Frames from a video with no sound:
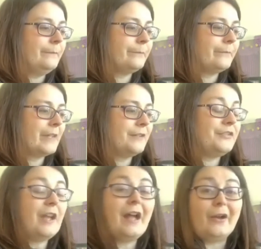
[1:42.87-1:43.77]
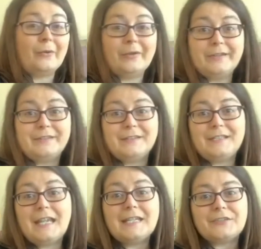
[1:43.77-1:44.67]
So the
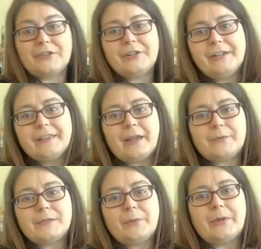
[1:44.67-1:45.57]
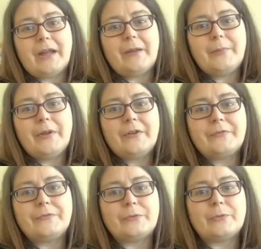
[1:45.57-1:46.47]
teaser that was put up
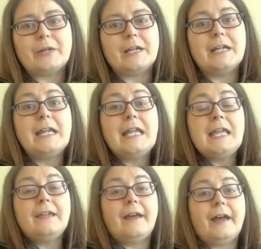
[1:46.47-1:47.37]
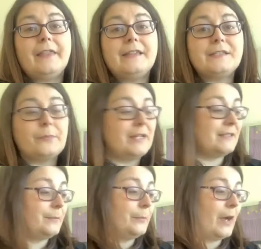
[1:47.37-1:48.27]
for this week's
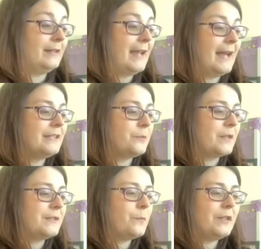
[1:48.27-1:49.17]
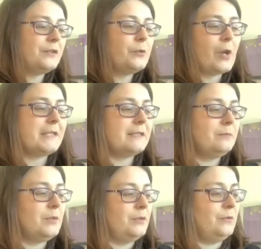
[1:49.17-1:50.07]
broadcast was what do crescent
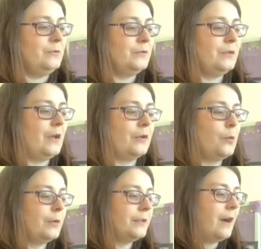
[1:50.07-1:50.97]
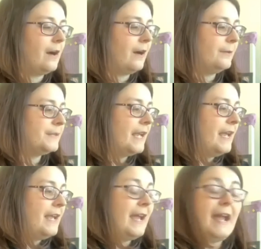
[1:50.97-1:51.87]
moons, corn cobs,
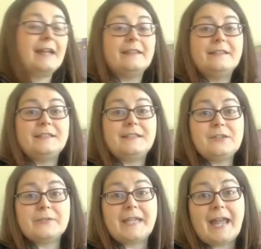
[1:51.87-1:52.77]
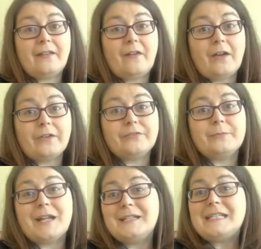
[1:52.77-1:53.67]
and the Sears catalog from
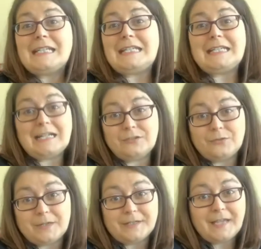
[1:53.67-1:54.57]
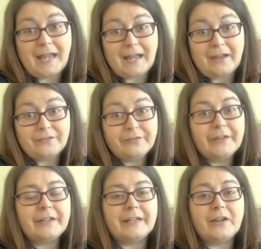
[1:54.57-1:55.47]
1900s have
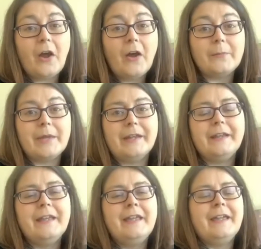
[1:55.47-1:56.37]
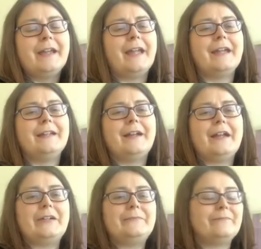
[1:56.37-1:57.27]
in common.
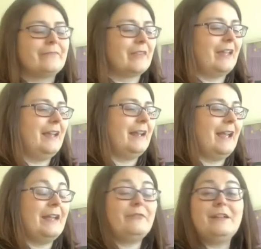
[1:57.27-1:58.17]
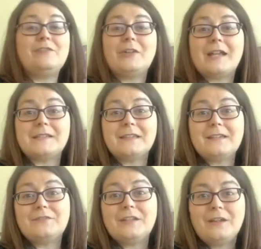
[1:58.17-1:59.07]
And if any of you guys
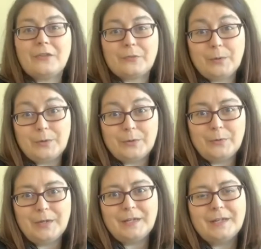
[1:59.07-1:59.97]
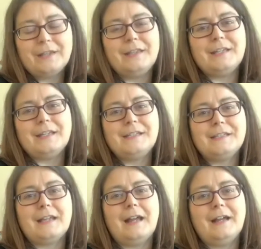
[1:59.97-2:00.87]
lived through this,
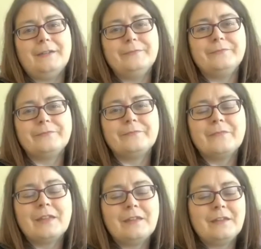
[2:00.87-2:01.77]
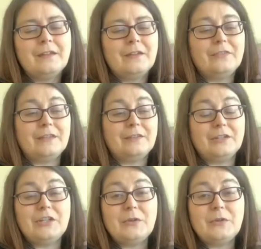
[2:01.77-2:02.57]
the use